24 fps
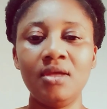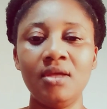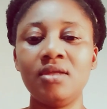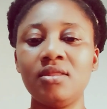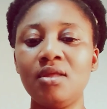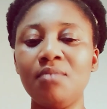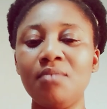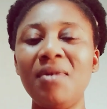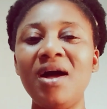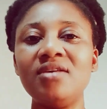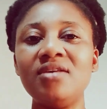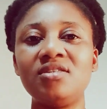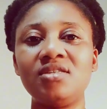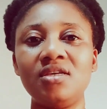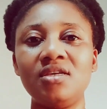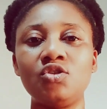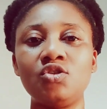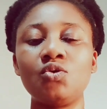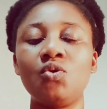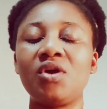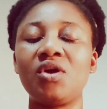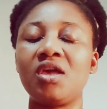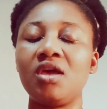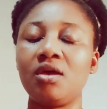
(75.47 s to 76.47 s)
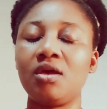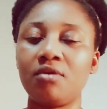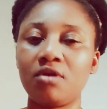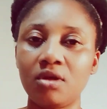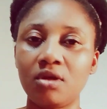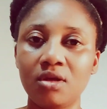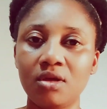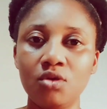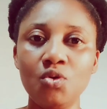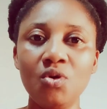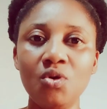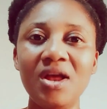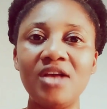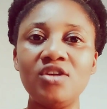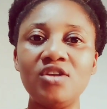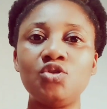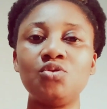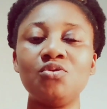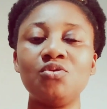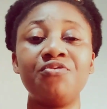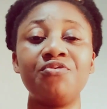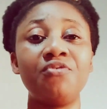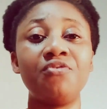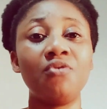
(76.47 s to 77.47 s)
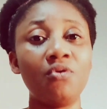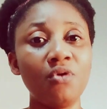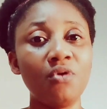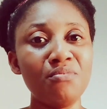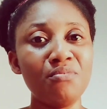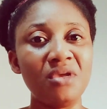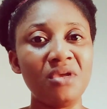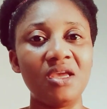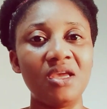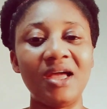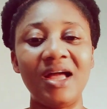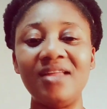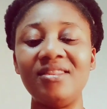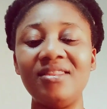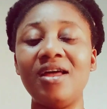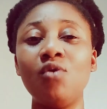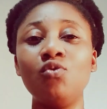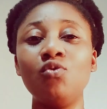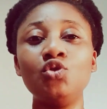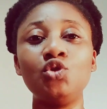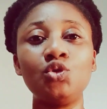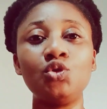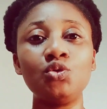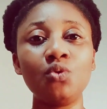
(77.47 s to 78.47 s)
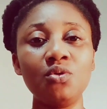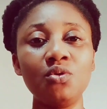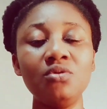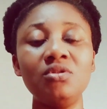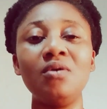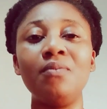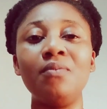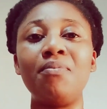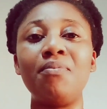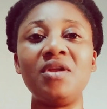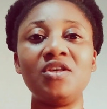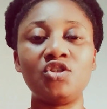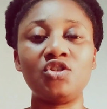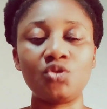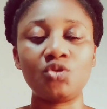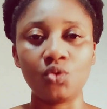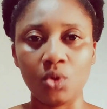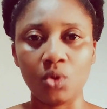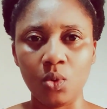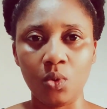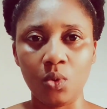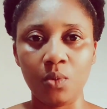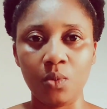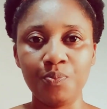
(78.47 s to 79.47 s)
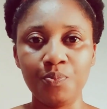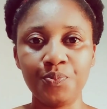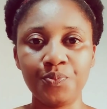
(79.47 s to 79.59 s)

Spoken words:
The man says, okay, you guys should follow me and I will show you the place to go.